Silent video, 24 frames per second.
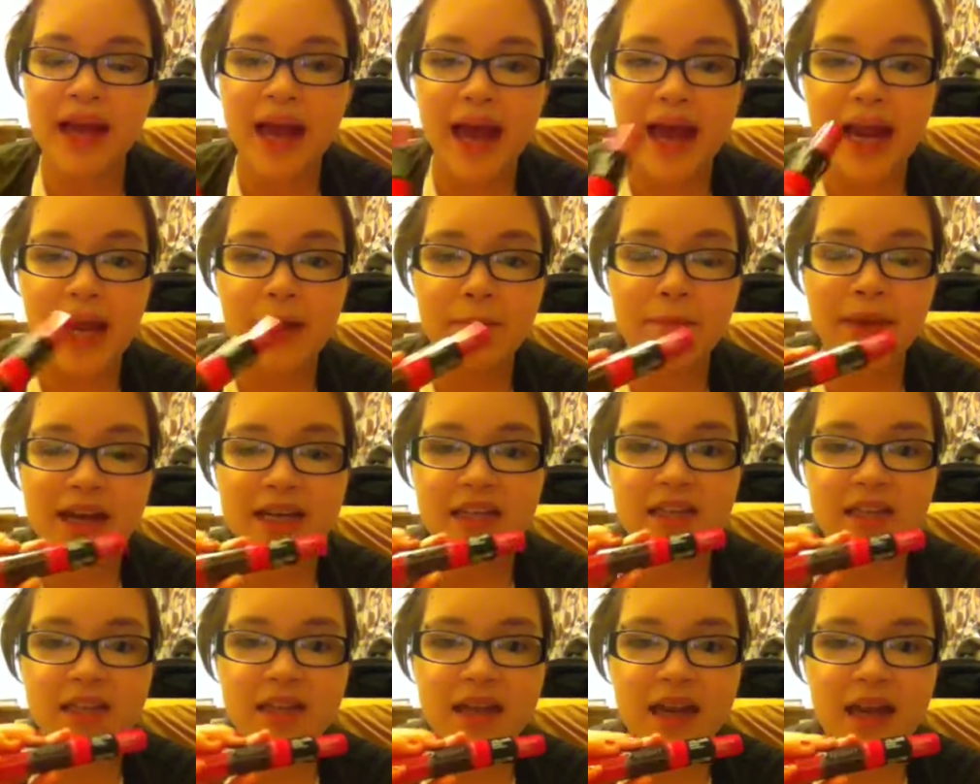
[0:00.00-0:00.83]
And I
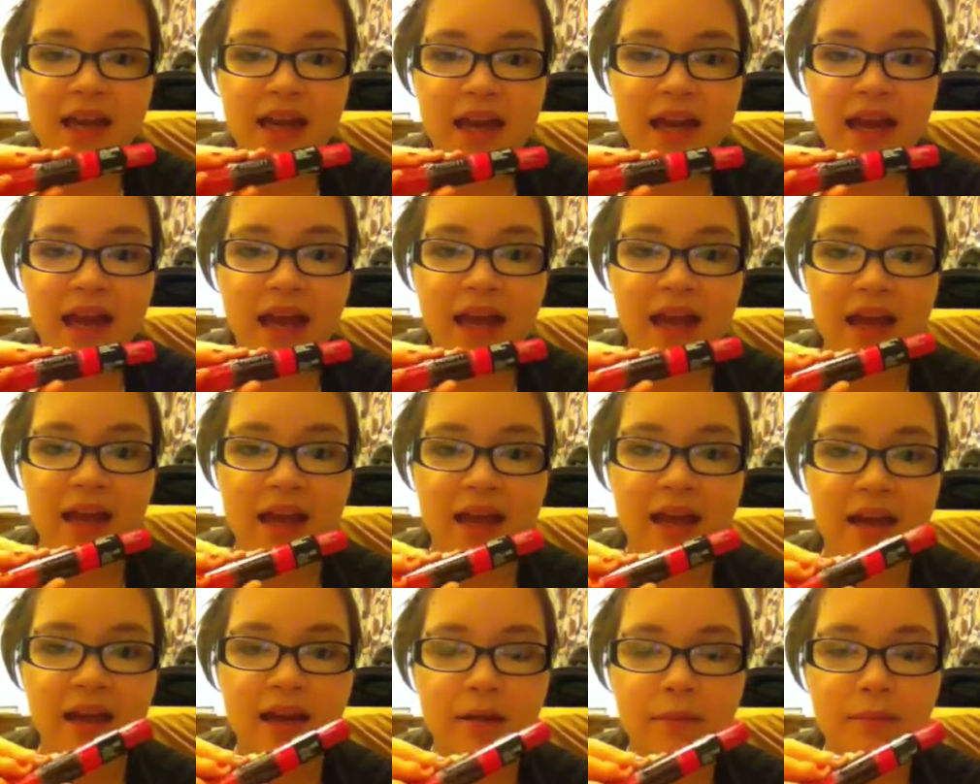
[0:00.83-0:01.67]
mentioned it
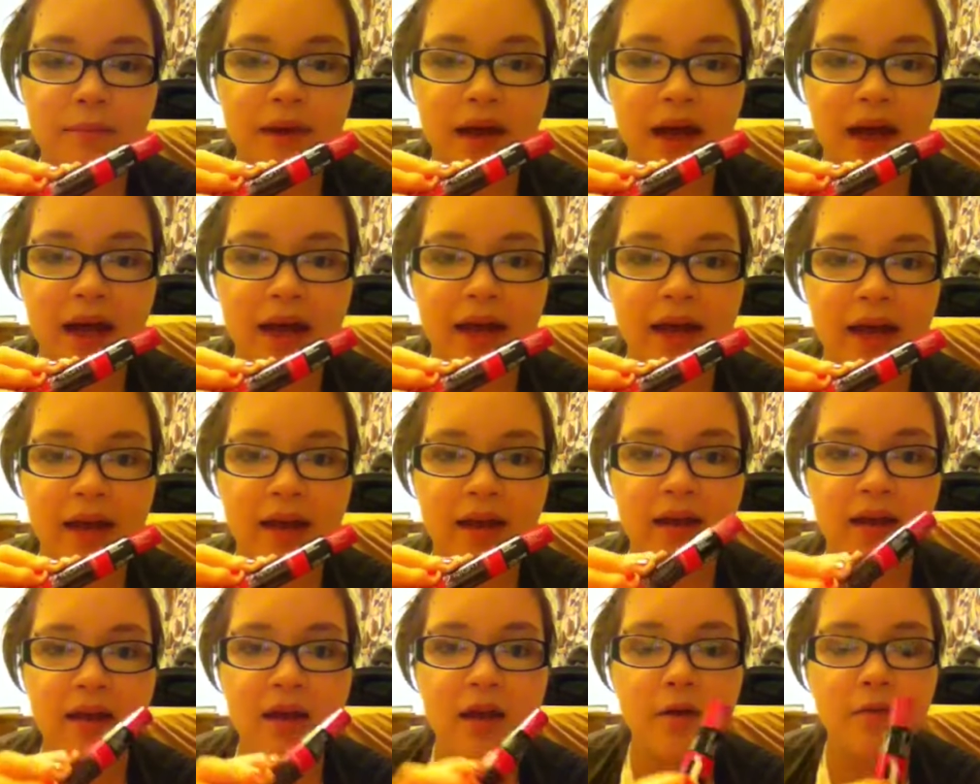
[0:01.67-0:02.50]
in
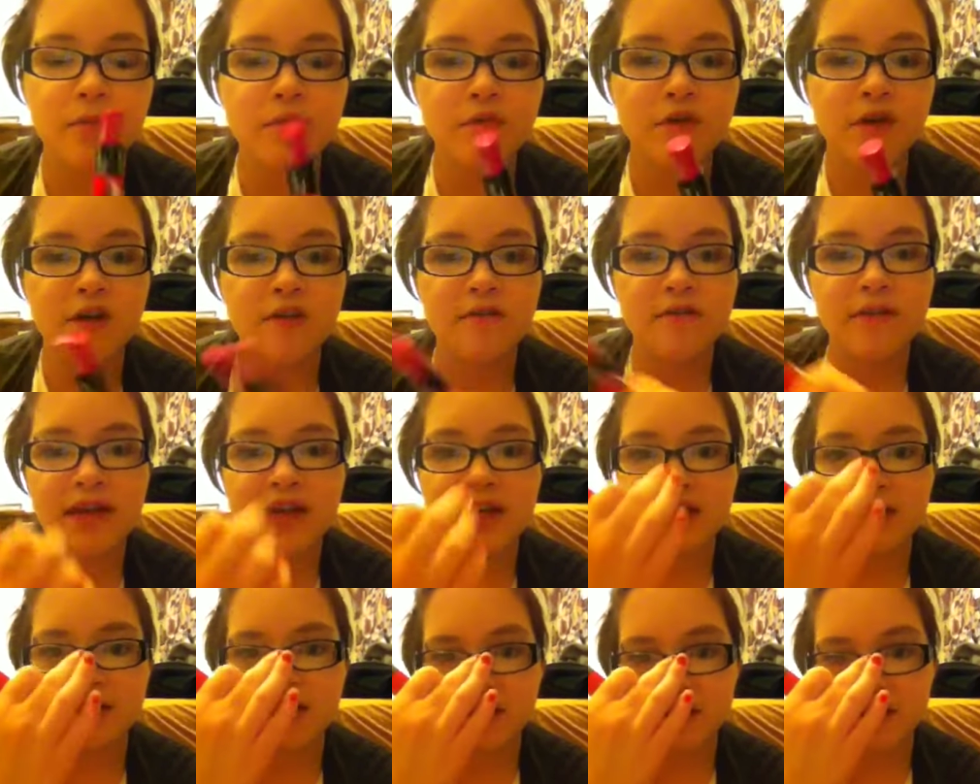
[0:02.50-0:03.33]
my
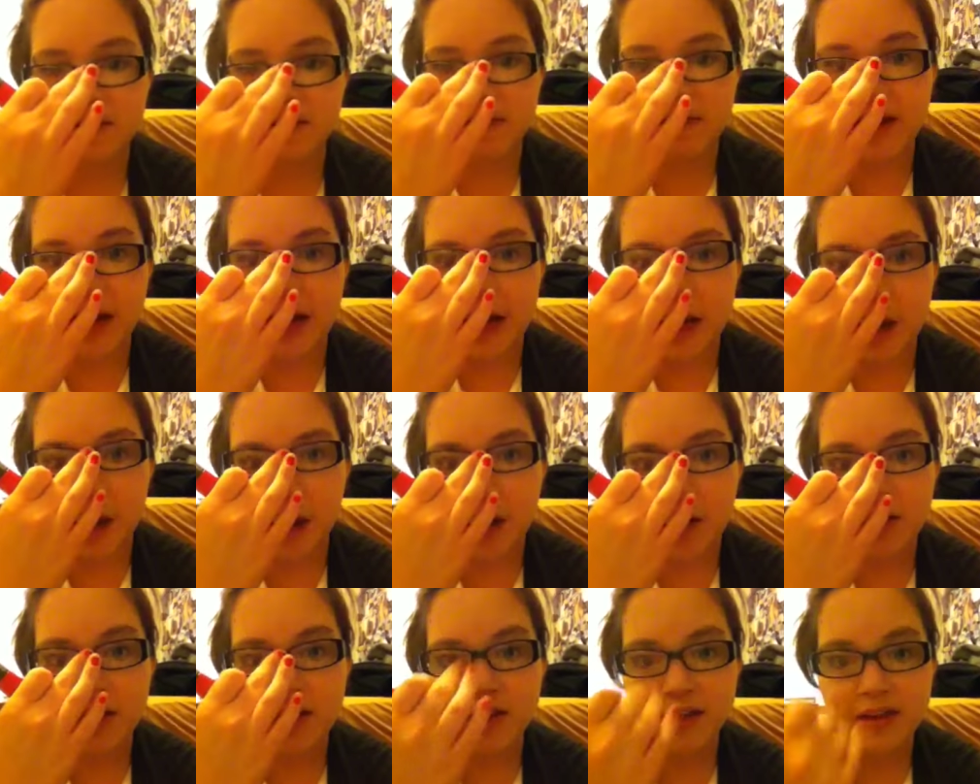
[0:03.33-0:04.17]
previous
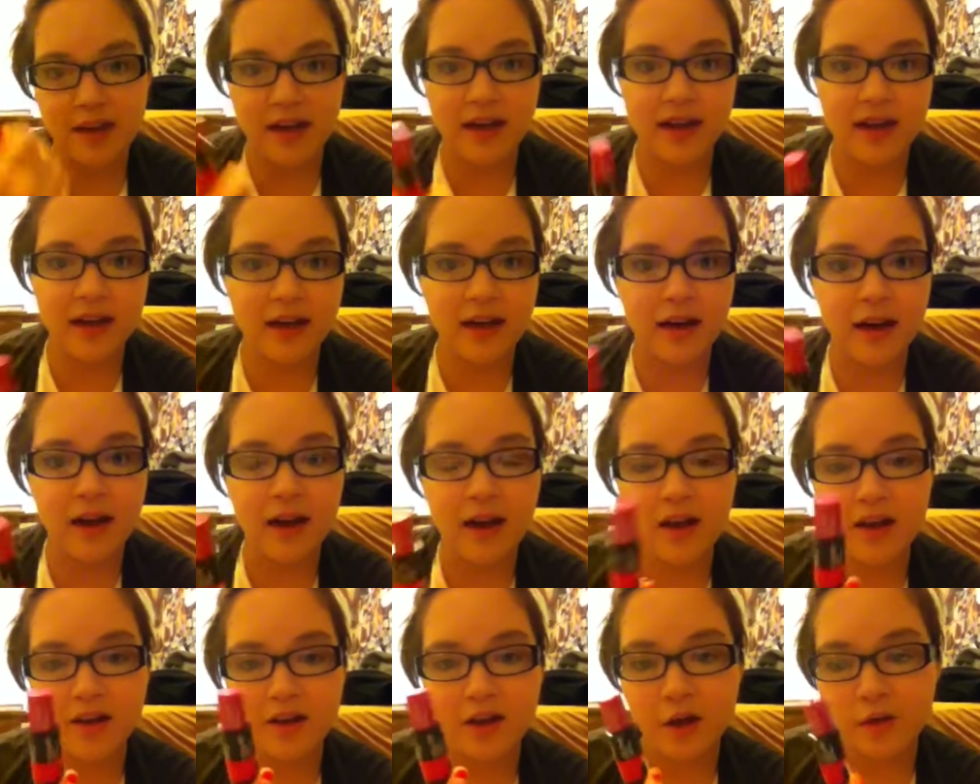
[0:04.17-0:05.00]
video, so you can
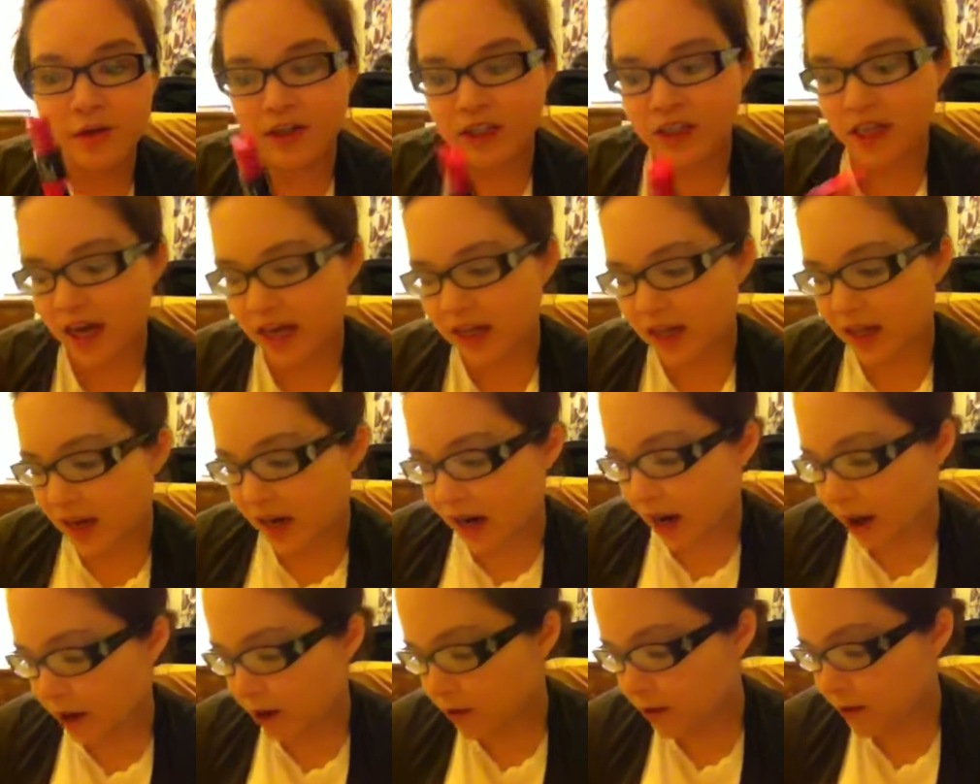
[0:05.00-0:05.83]
go and check that
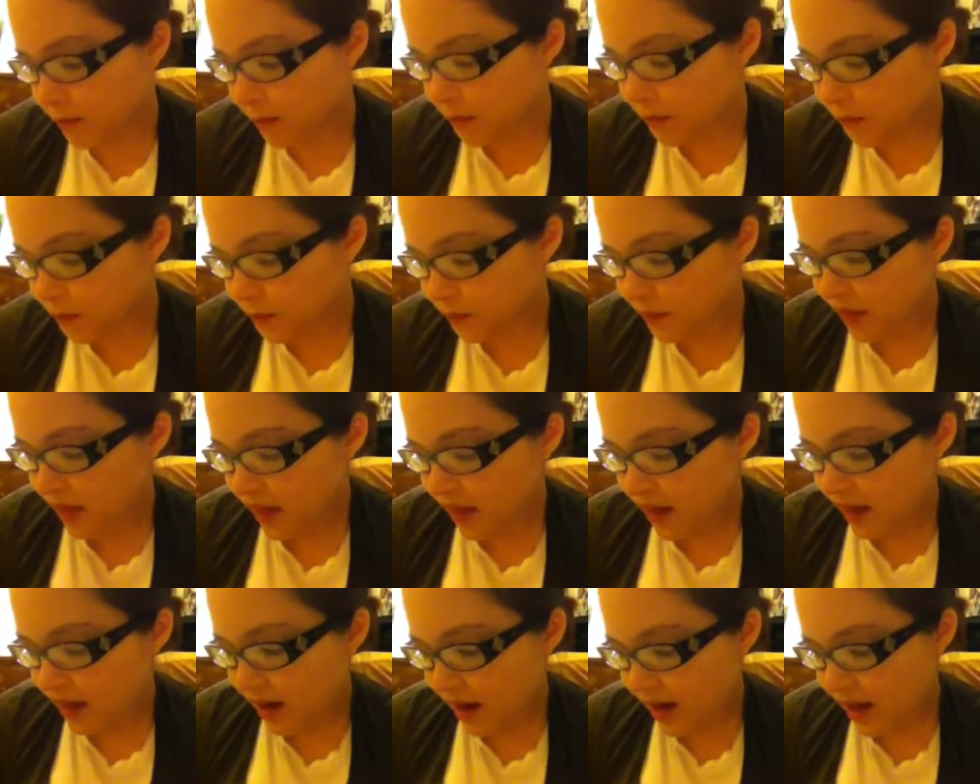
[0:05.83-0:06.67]
out.
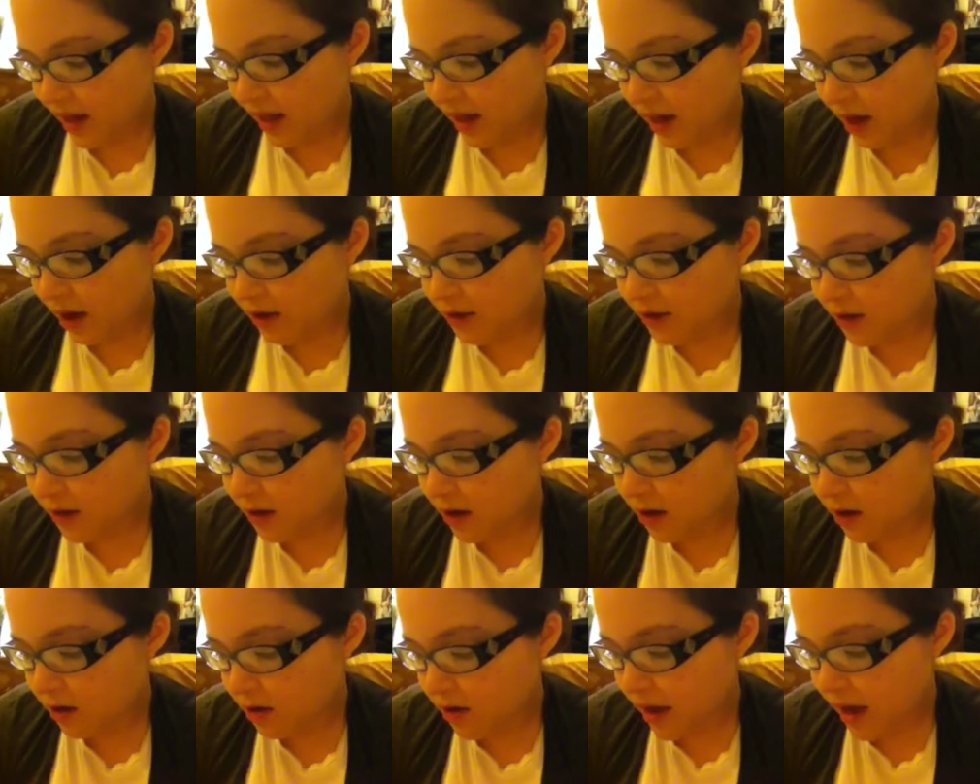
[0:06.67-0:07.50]
And then
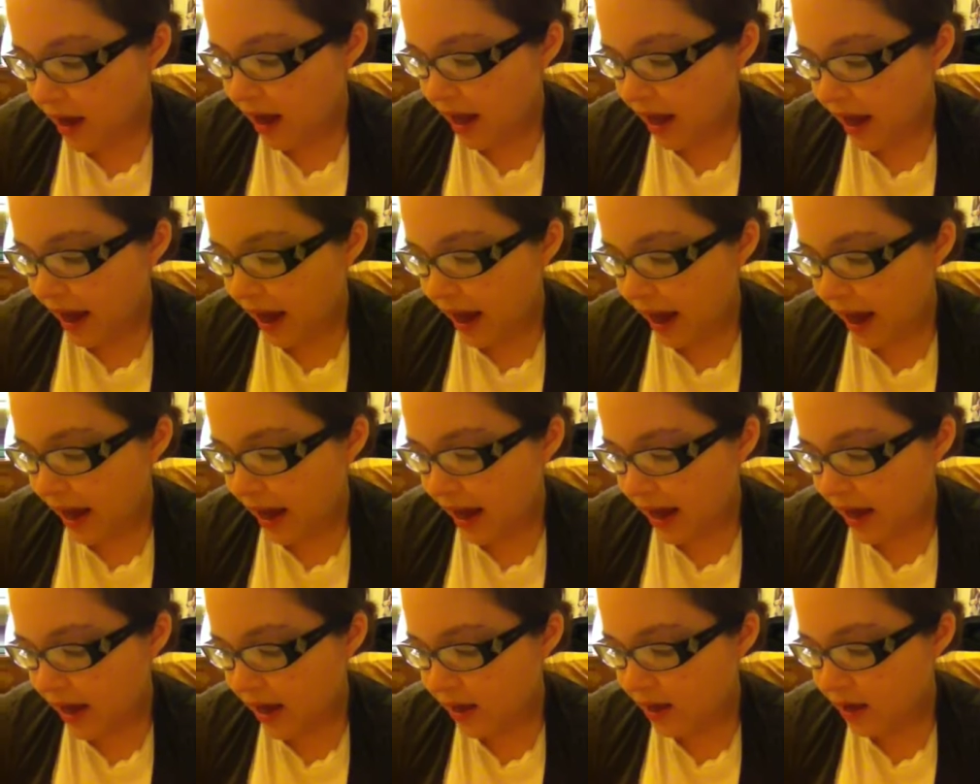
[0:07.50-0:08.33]
also,
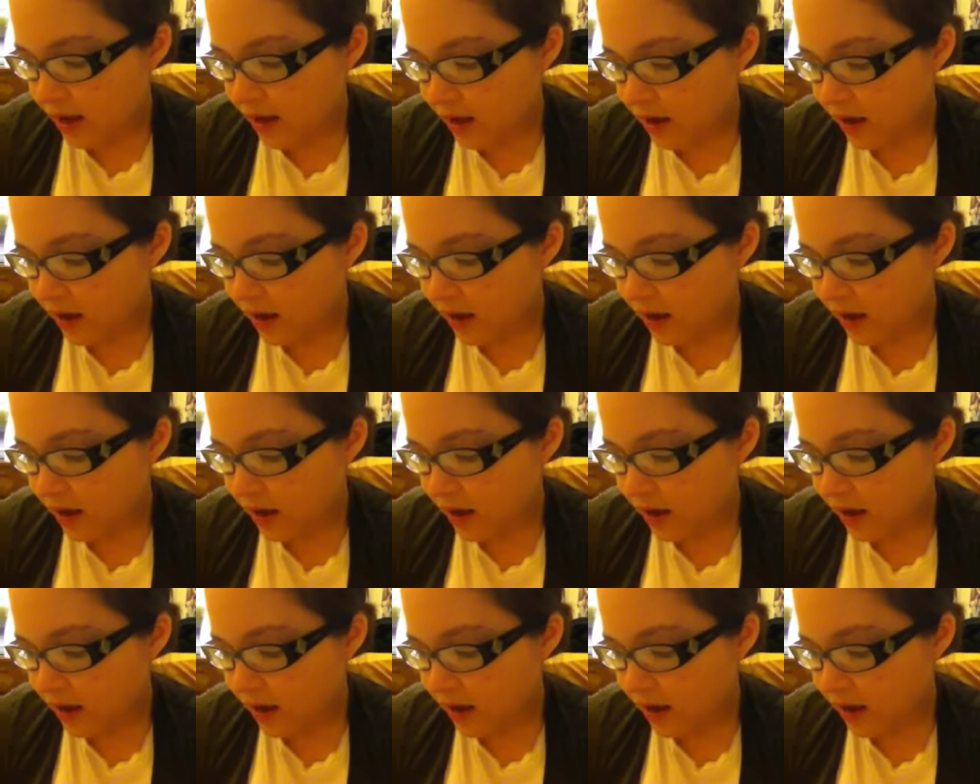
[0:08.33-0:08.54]
I